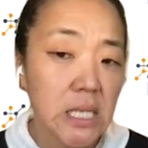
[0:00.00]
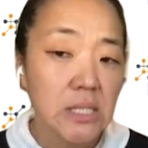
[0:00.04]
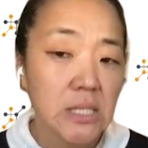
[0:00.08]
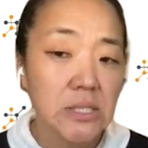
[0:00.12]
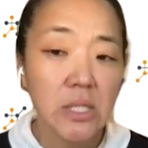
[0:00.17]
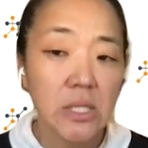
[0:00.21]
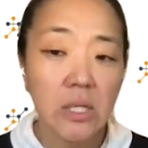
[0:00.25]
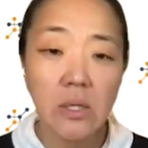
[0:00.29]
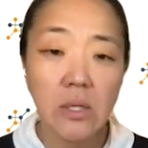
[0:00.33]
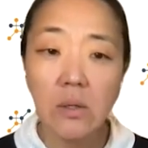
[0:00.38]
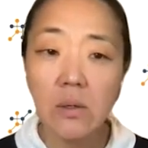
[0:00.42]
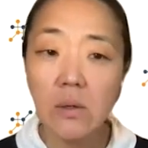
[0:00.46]

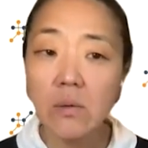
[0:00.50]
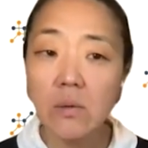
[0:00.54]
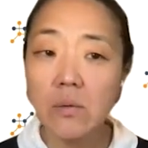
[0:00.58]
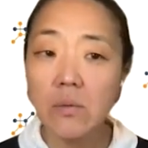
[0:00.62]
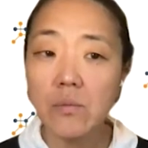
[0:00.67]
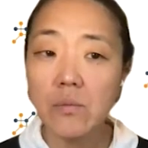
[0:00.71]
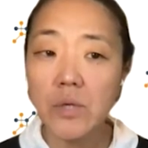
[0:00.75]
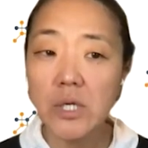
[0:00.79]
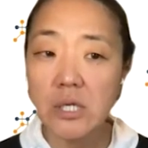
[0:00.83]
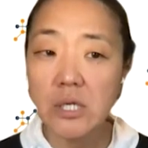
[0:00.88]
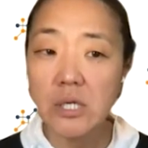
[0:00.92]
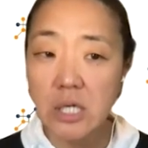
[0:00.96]
So
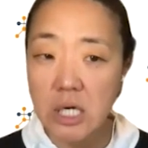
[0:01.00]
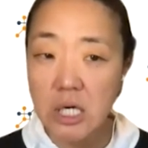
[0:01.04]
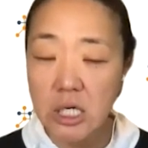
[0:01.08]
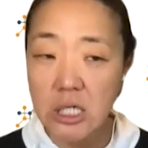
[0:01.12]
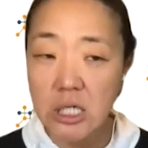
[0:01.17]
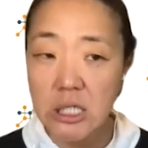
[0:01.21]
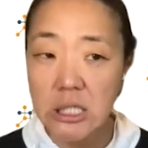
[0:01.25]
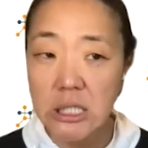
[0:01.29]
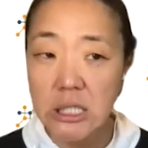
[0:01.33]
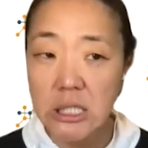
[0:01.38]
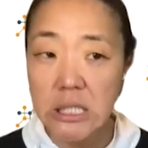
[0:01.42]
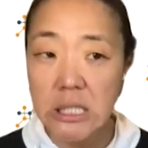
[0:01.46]
we're
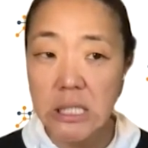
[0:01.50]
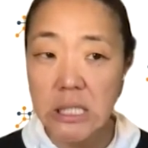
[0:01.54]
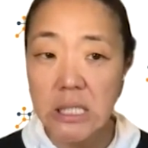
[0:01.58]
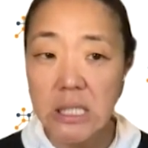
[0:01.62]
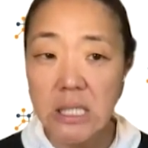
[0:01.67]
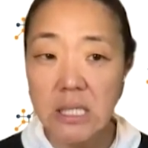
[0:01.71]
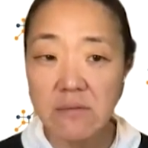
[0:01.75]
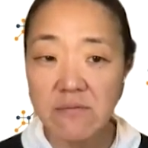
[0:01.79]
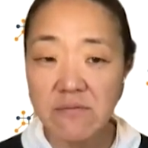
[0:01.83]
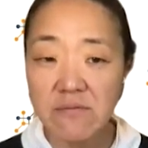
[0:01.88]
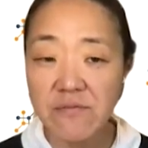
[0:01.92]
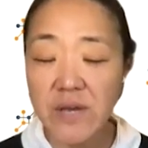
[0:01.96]
currently
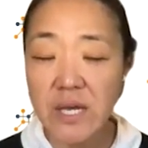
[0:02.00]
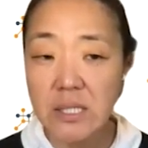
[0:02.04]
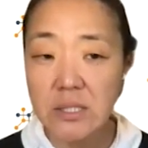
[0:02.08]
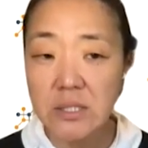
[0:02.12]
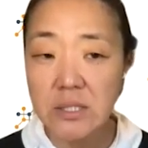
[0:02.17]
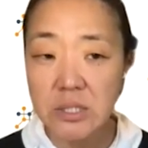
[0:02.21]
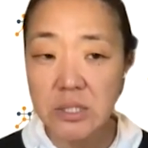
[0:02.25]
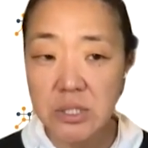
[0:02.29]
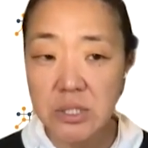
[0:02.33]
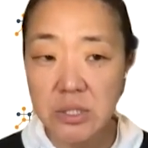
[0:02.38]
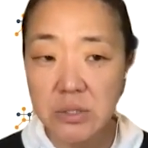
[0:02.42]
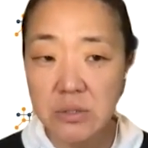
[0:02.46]
in
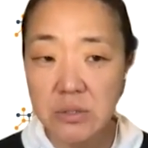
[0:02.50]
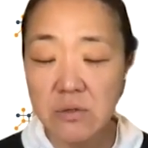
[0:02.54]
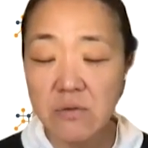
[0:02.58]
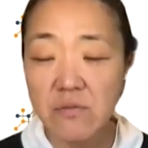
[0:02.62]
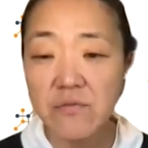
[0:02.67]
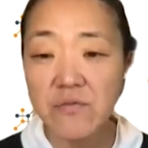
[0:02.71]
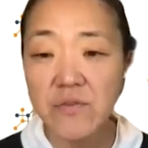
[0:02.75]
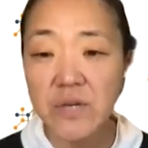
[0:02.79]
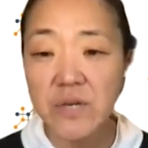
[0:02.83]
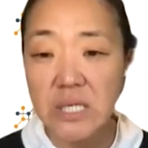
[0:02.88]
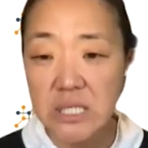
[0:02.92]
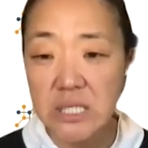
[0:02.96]
phase two,
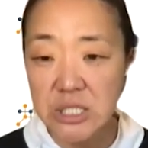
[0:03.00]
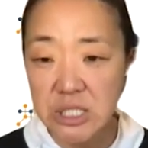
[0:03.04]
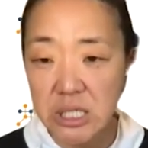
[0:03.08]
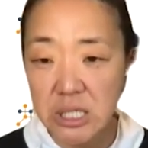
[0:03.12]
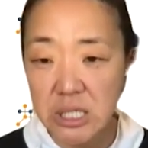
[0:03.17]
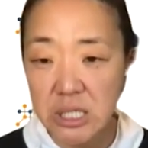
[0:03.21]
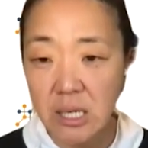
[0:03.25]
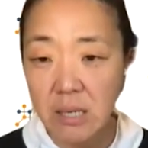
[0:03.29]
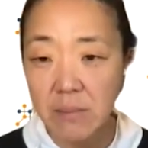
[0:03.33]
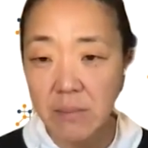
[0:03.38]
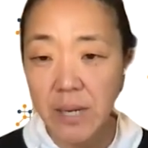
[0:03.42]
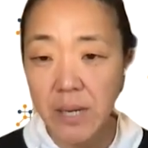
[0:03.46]

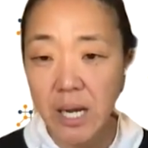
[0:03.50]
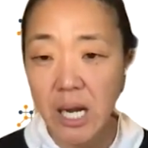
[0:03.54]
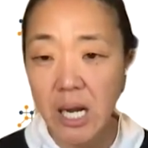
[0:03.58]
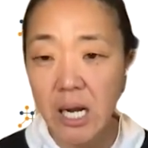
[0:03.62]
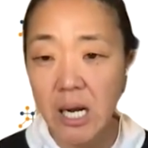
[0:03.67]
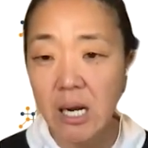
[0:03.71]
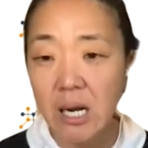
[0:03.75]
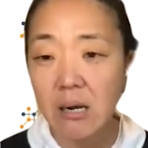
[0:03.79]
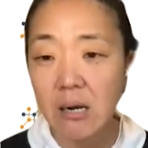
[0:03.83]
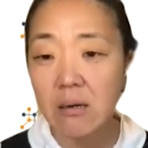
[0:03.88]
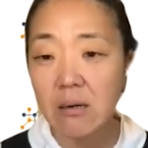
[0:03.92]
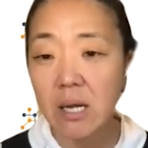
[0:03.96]
finishing up
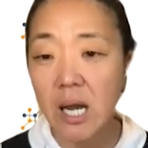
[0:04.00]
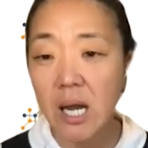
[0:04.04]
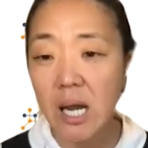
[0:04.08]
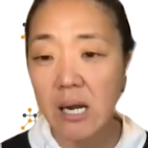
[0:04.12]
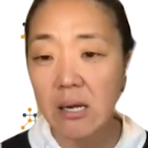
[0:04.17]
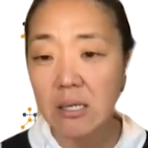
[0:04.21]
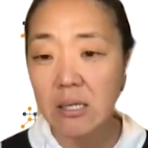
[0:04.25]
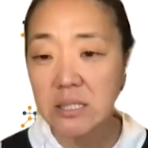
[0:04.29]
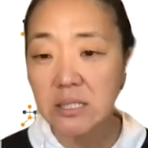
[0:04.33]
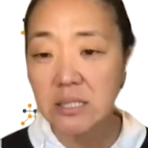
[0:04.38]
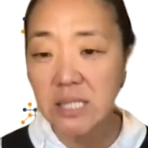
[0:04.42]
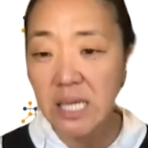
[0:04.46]
our
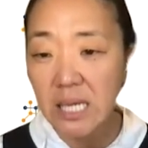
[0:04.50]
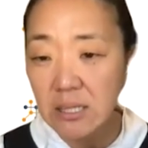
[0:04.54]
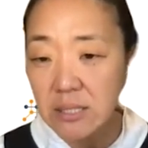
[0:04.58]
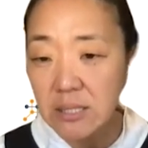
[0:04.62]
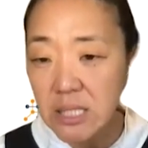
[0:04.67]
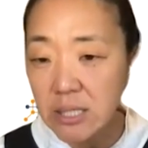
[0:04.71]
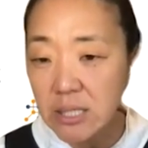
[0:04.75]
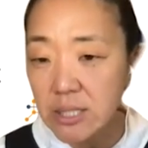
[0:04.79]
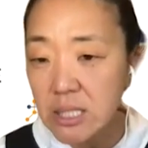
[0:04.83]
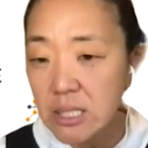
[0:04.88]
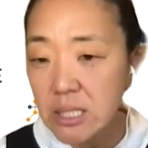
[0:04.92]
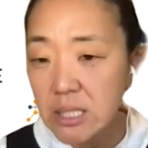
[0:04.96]

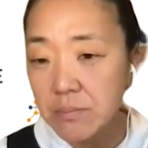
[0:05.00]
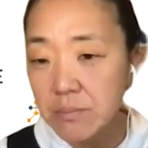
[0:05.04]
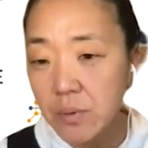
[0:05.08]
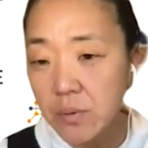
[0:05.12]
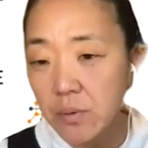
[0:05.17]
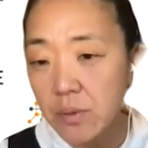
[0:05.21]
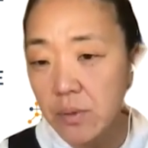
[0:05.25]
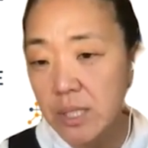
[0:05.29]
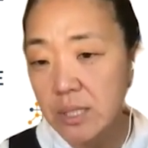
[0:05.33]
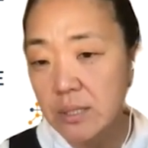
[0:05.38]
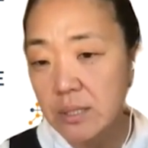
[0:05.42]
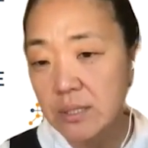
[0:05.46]
secondary
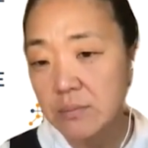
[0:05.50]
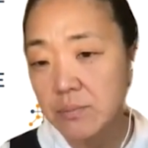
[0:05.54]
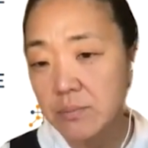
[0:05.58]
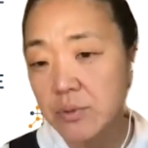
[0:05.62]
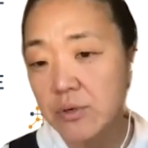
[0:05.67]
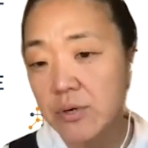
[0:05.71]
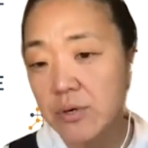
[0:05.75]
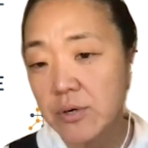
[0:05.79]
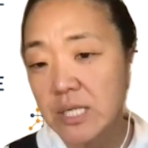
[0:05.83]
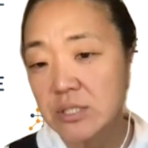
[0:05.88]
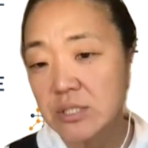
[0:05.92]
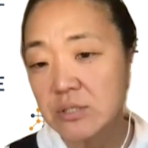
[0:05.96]
endpoint, the
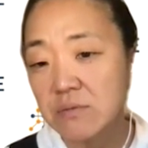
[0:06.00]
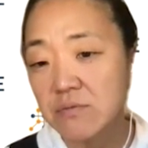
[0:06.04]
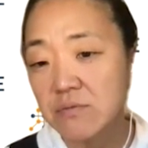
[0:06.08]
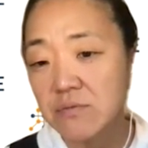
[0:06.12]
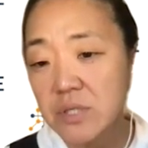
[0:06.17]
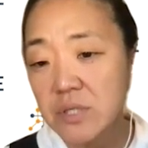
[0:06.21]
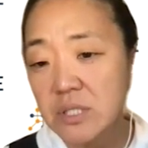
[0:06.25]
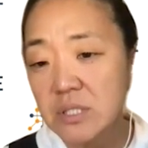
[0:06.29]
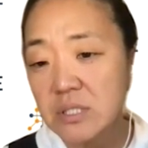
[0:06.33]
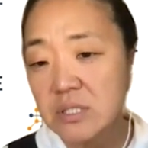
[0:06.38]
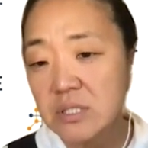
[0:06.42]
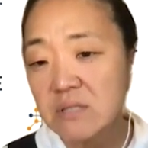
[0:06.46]

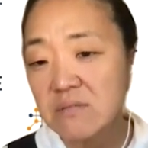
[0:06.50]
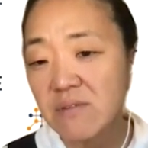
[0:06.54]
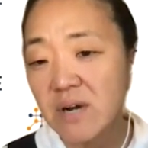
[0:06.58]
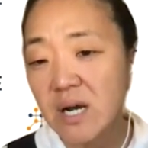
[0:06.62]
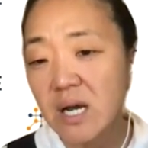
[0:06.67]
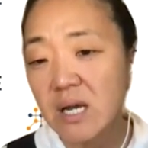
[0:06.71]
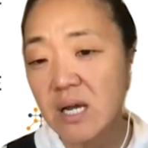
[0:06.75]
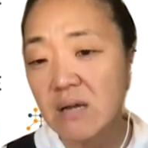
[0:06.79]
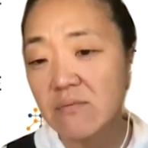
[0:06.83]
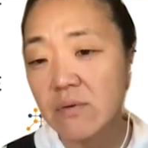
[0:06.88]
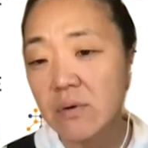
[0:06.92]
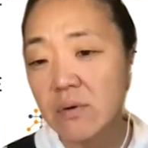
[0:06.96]
progression-free
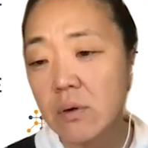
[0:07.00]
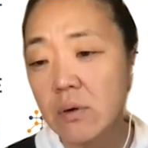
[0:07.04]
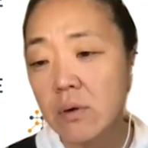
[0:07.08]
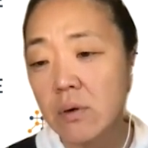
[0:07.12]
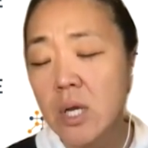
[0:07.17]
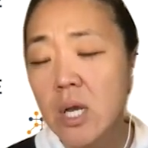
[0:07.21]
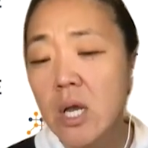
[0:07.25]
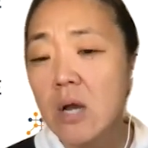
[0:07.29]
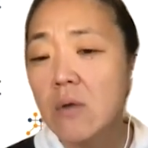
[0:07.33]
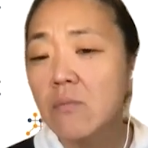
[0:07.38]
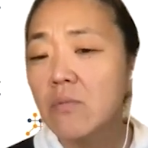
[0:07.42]
survival.